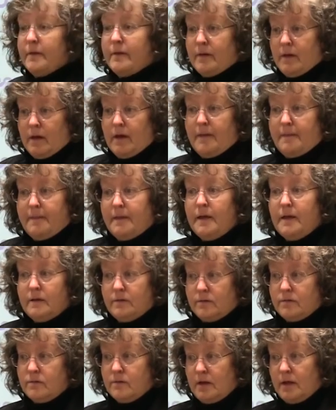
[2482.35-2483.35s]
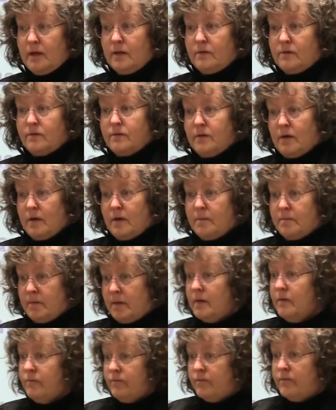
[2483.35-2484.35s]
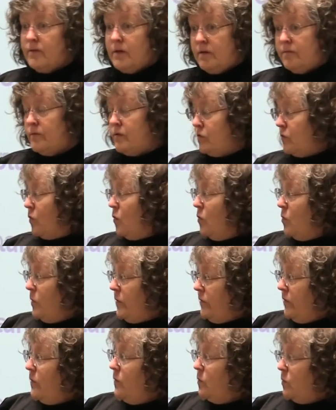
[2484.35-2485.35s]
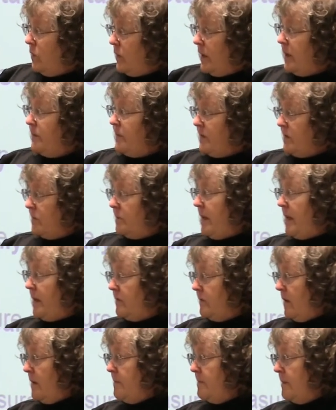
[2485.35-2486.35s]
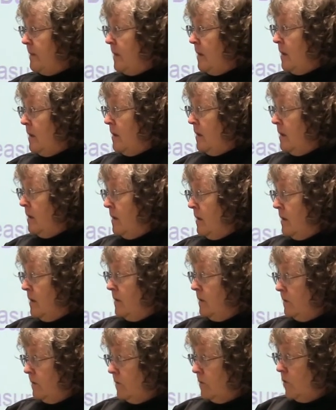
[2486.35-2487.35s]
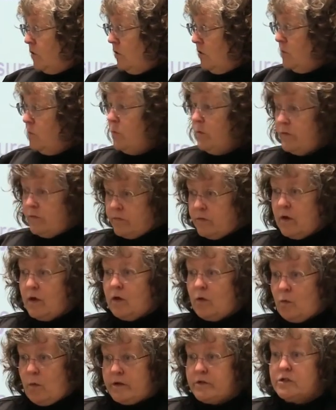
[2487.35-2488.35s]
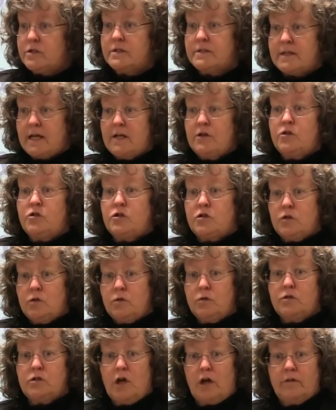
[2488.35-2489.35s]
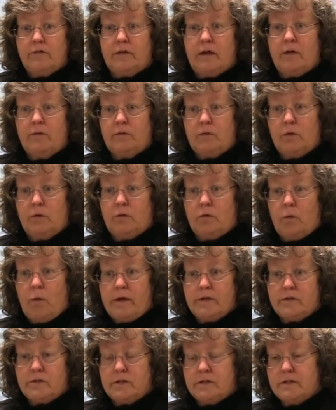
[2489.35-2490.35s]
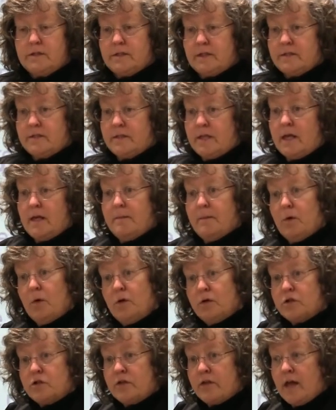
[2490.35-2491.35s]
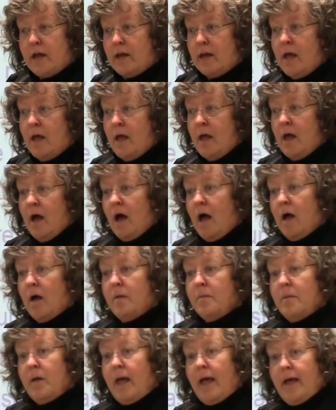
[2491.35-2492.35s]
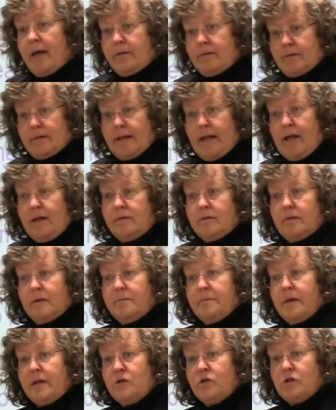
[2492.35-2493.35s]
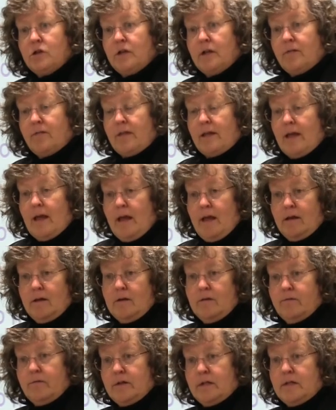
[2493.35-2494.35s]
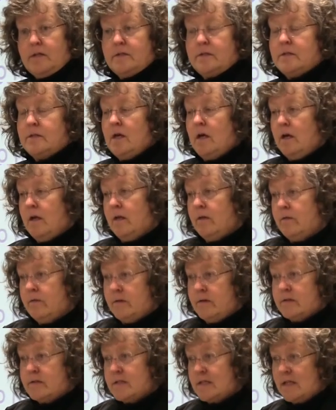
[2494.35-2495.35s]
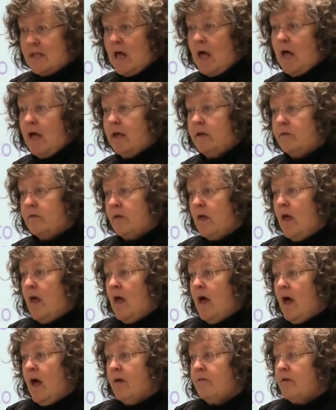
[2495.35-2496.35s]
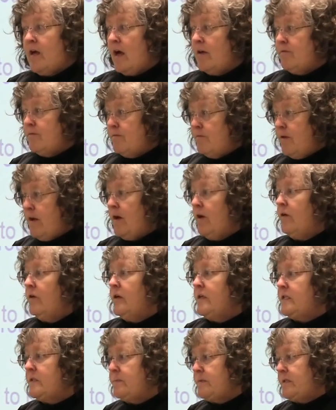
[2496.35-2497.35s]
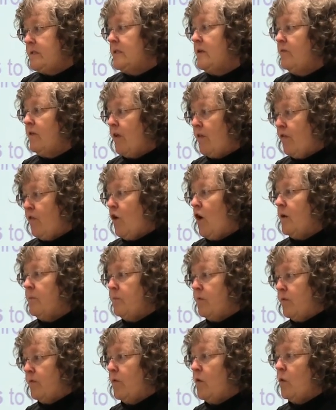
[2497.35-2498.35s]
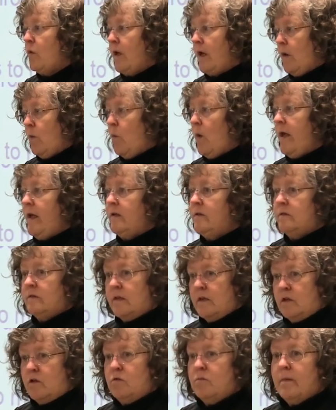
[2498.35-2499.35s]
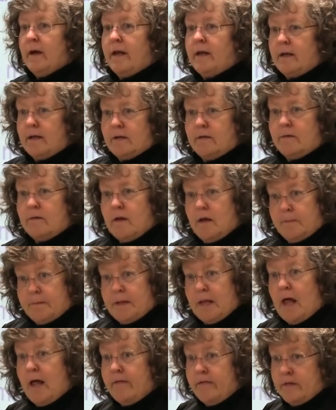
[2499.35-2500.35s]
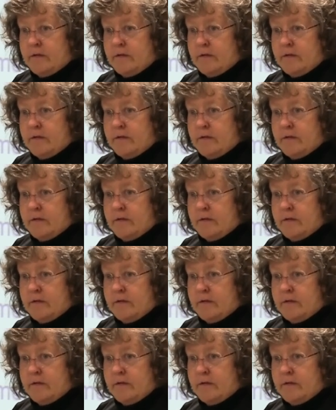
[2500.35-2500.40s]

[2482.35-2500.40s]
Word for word: but I think it's, it's, uh, if, if it's cool with you, we'll keep this pace up is good with the questions, and do toss out those questions as they emerge then. Um, as Lance had mentioned at the end of these, uh, these slides, I've got very specific thought-provoking ways that you might apply